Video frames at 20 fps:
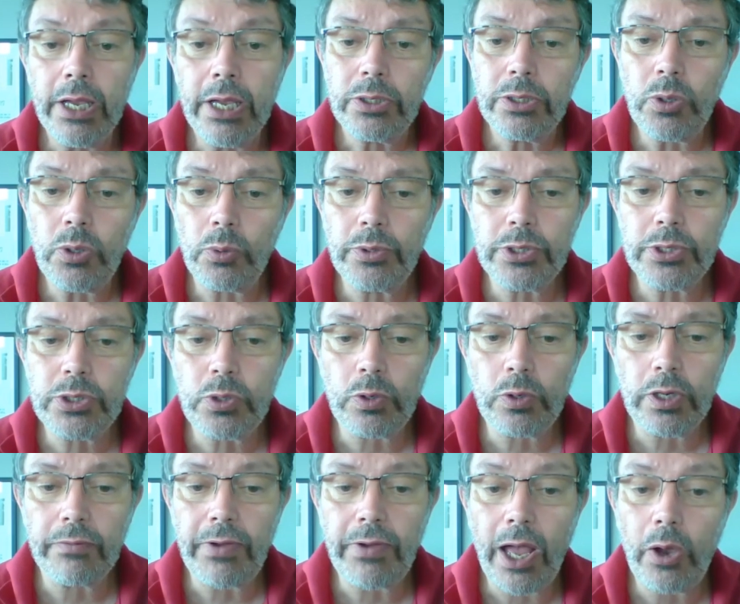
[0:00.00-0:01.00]
told the story
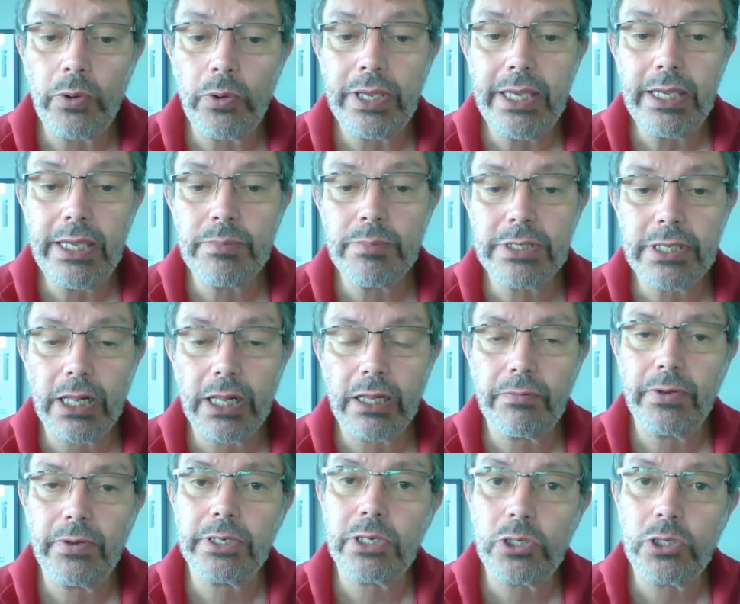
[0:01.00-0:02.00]
of how he himself
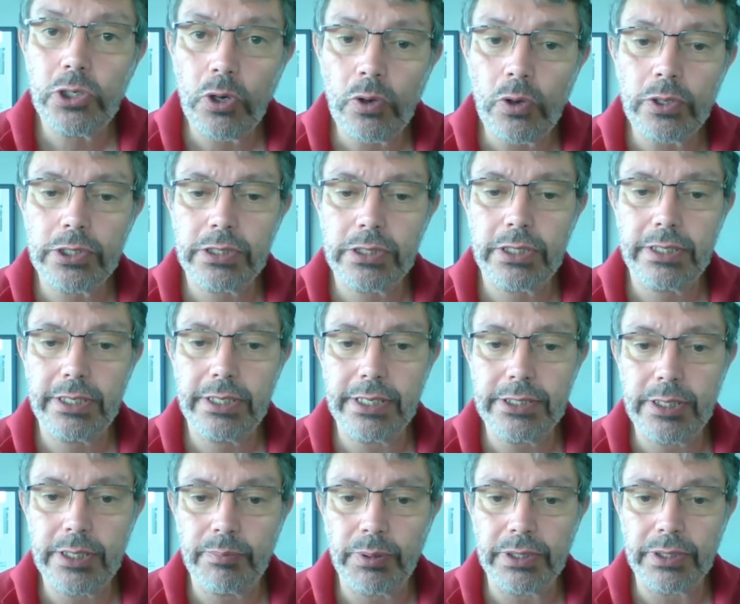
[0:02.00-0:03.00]
had crossed
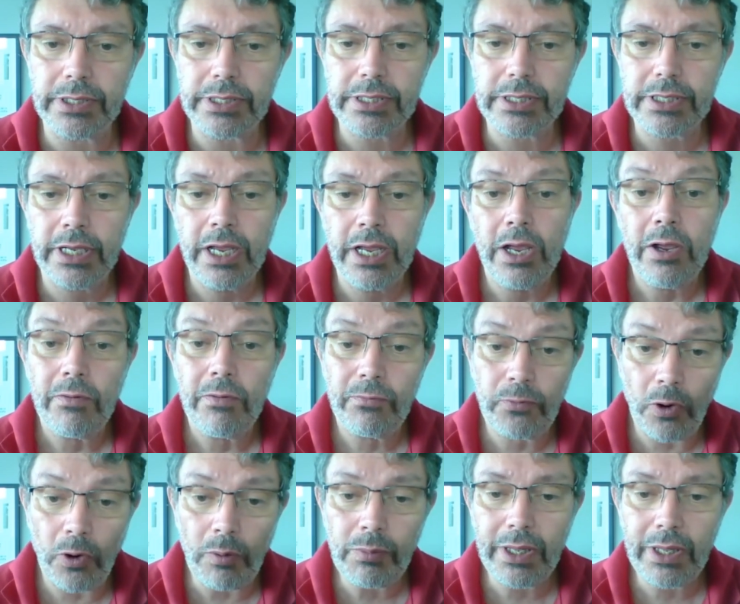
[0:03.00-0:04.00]
disciplines
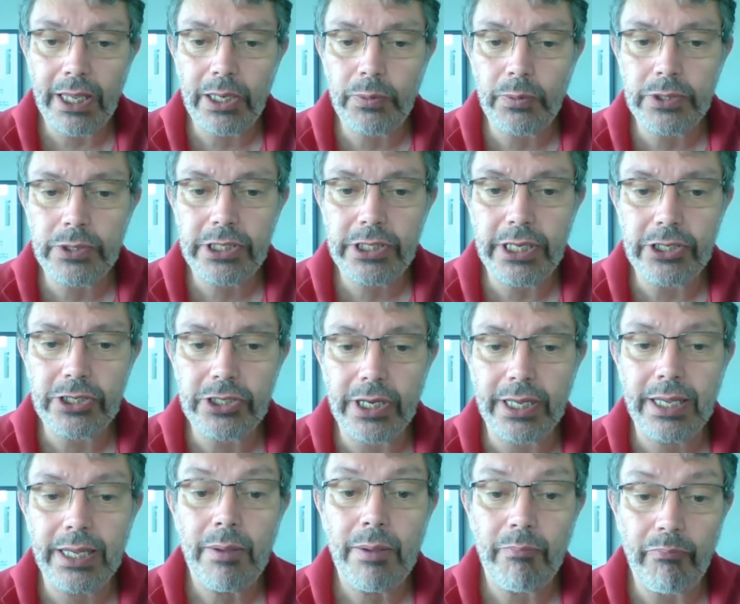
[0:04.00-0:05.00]
from language teaching
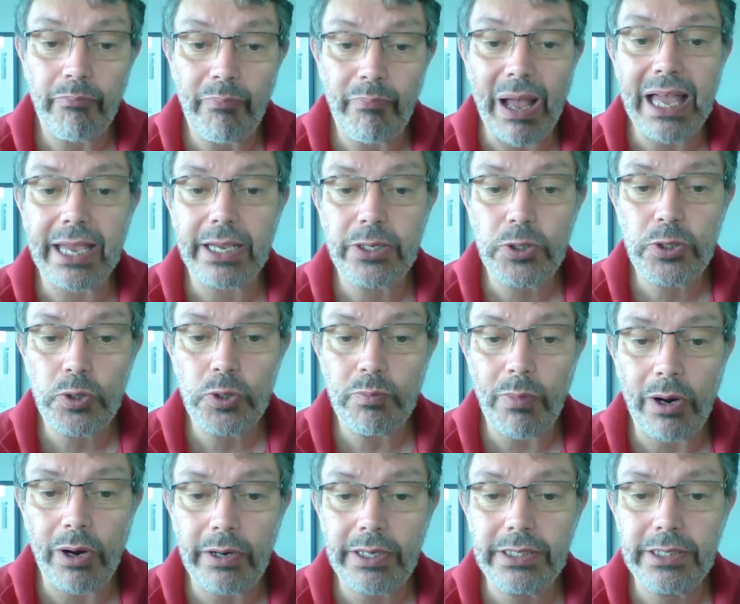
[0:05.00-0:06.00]
back to
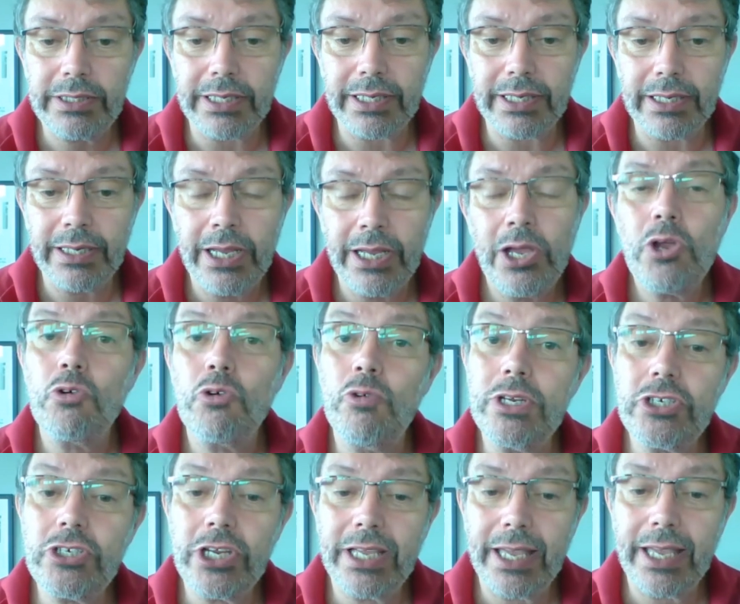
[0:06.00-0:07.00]
marketing,
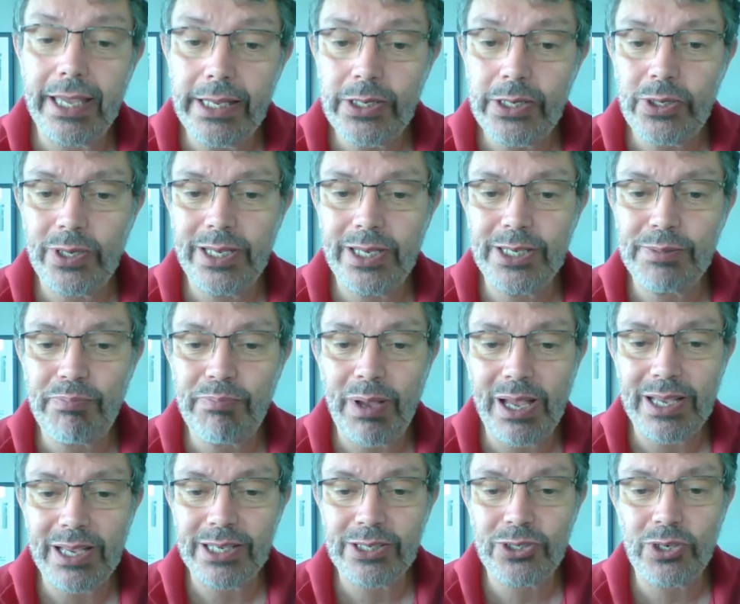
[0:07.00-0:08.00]
reaching into his
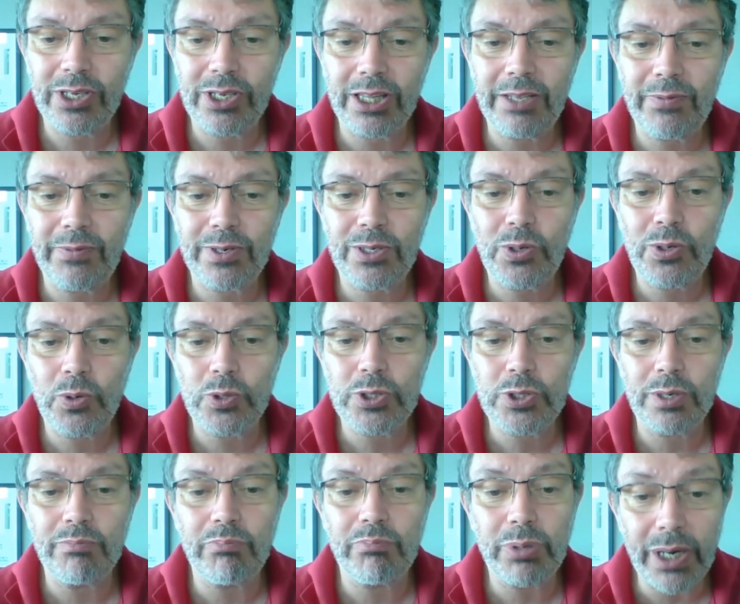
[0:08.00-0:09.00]
past to deliver a course
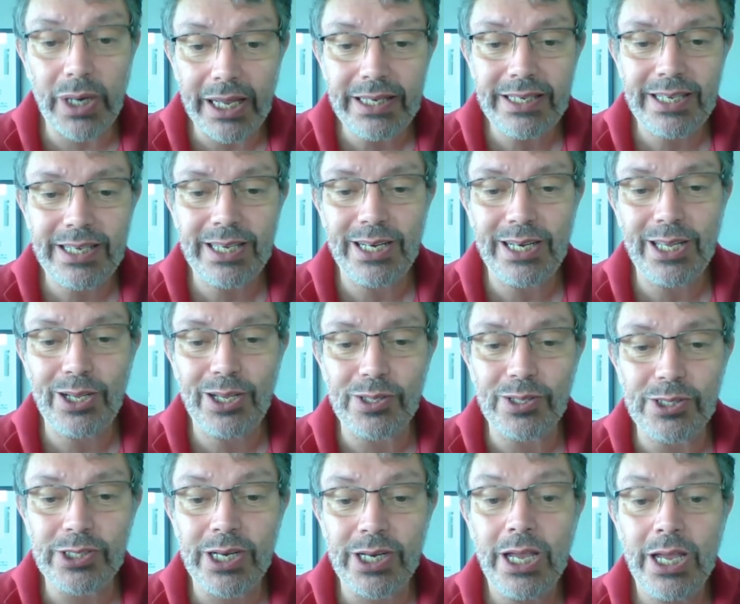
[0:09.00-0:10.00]
on branding in
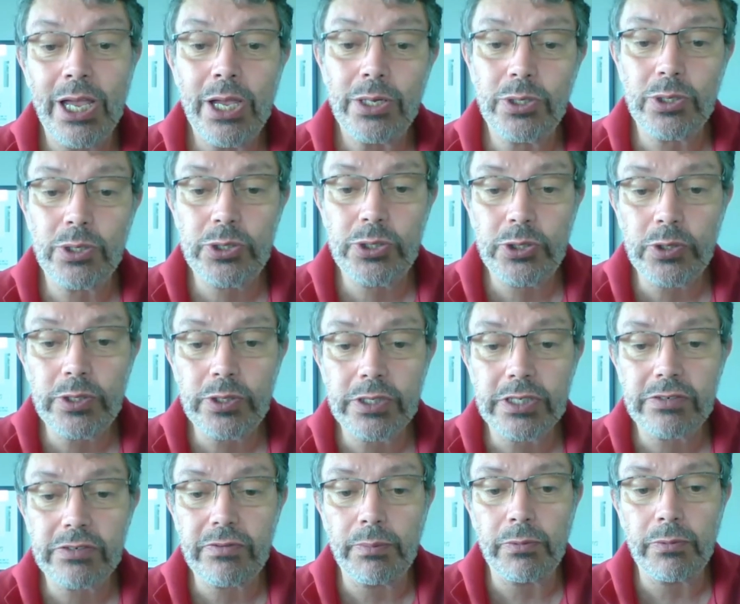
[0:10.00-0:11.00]
English to students
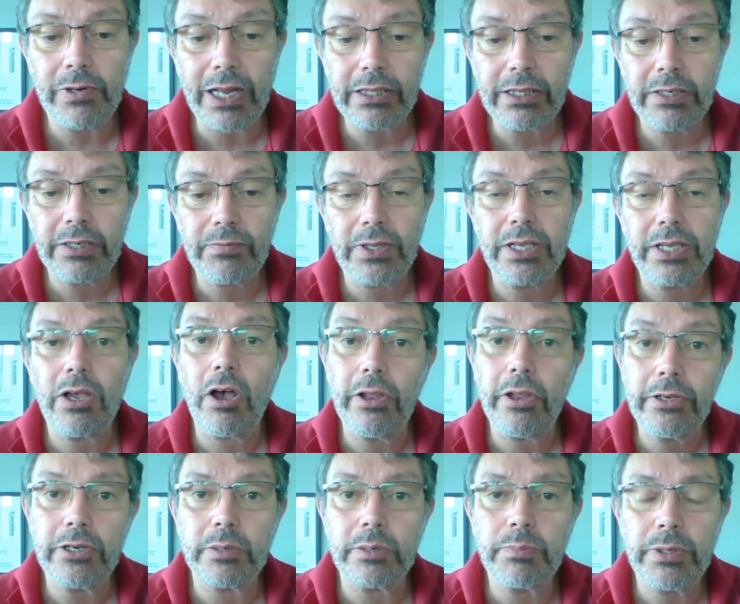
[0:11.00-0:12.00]
from relatively
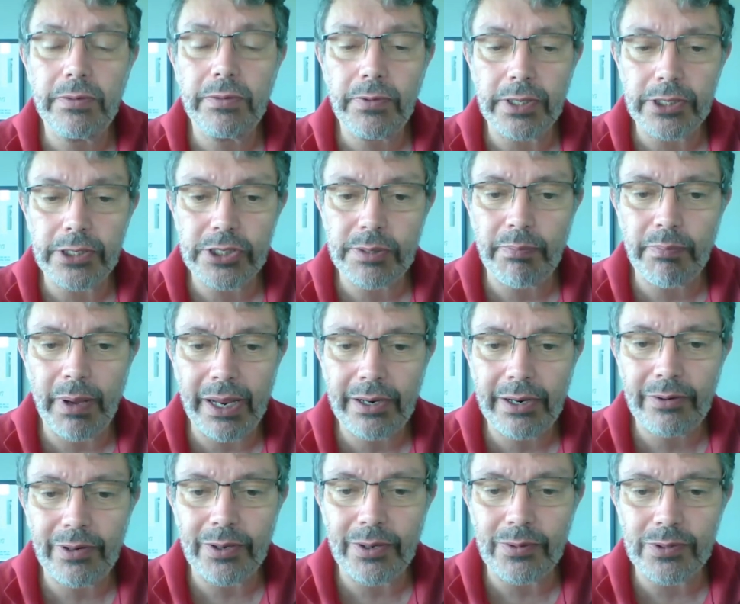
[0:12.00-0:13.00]
underprivileged
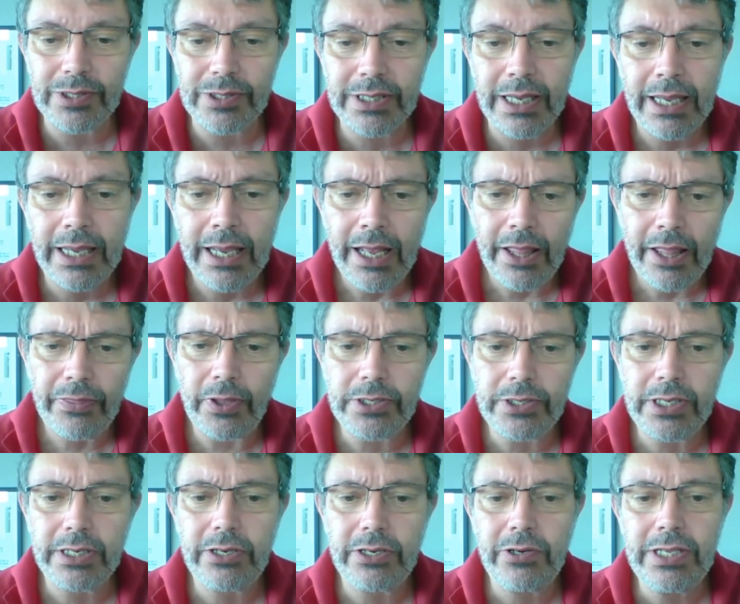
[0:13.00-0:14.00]
backgrounds, thus
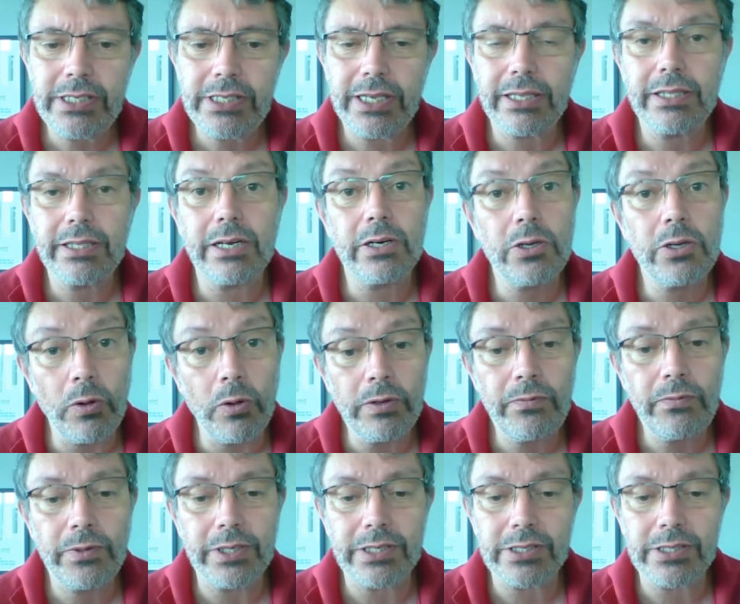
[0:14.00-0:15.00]
increasing their
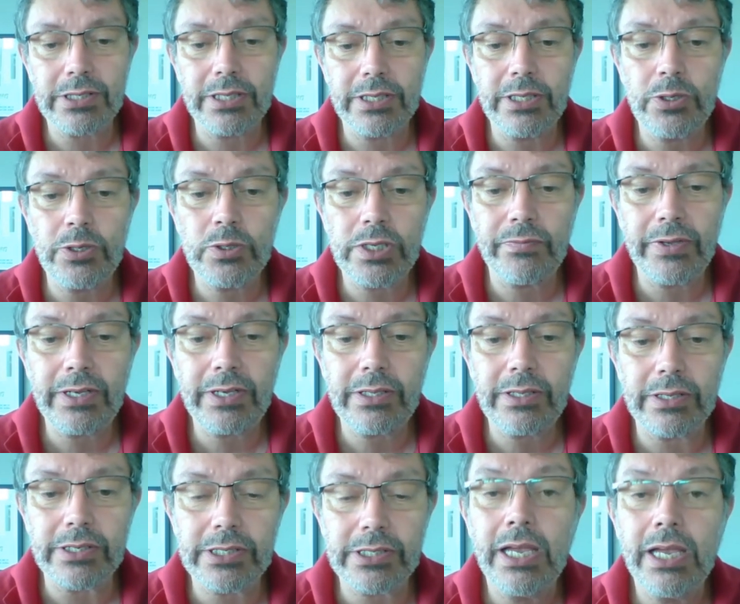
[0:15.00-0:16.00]
confidence in the use of
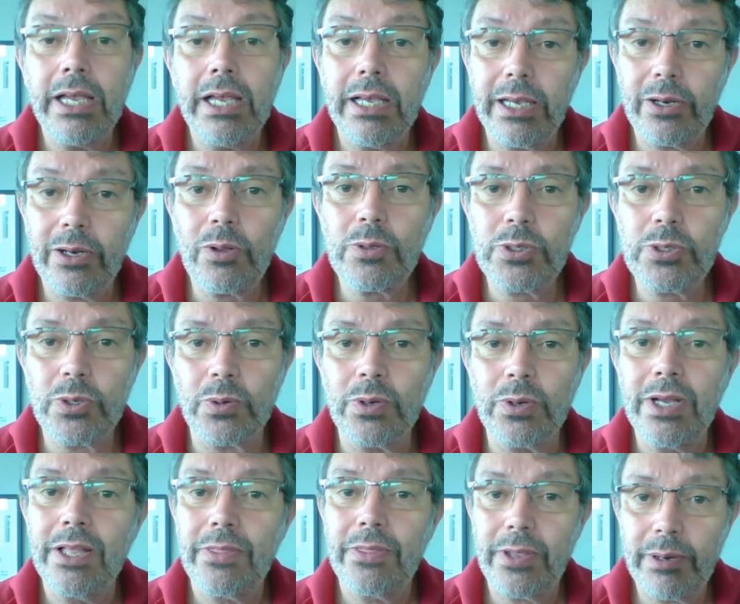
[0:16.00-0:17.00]
English and also
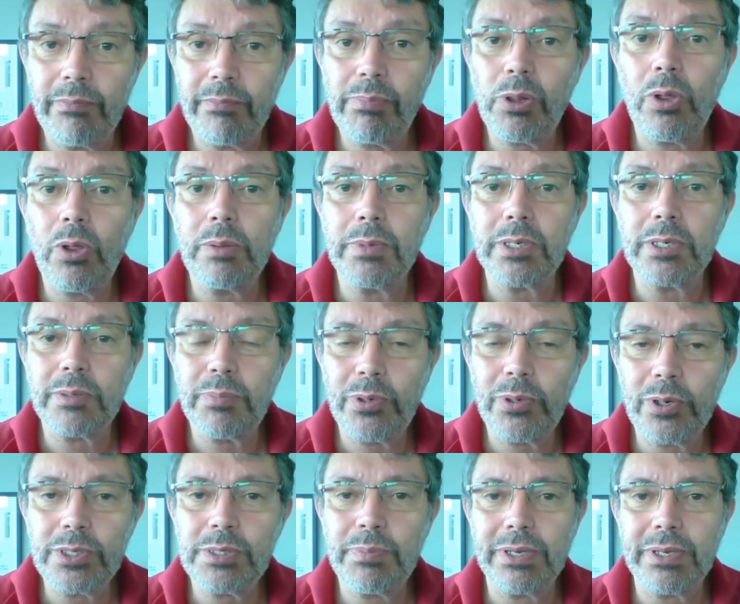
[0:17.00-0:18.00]
their employment
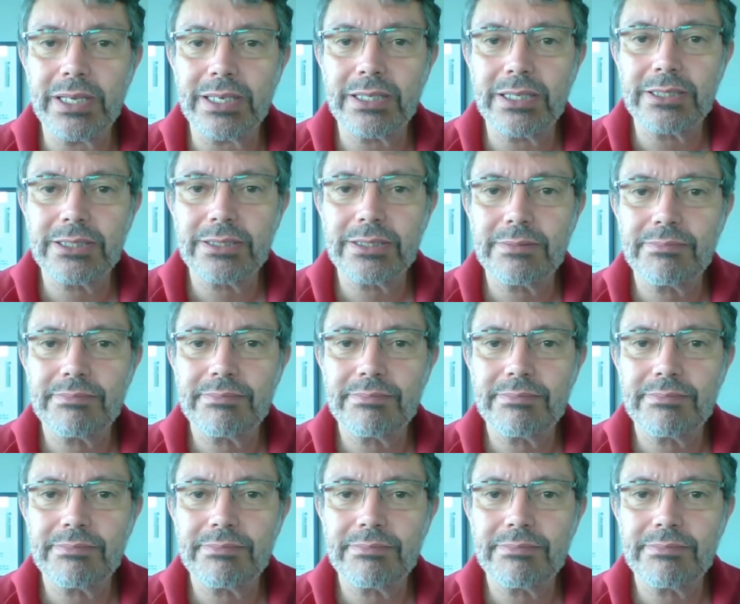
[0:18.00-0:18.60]
prospects.